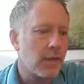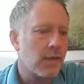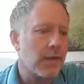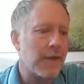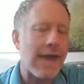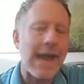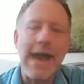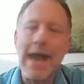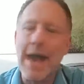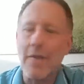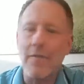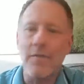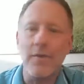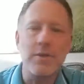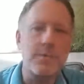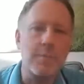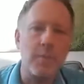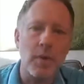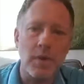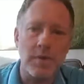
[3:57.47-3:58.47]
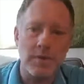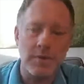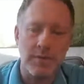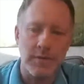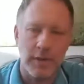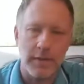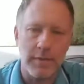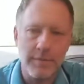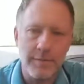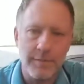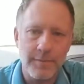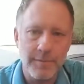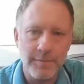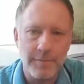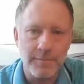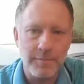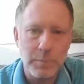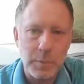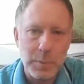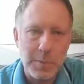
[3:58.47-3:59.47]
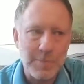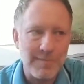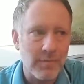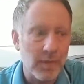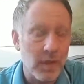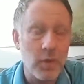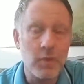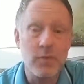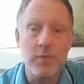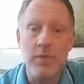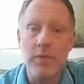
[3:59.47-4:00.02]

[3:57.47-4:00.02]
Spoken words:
The average person who's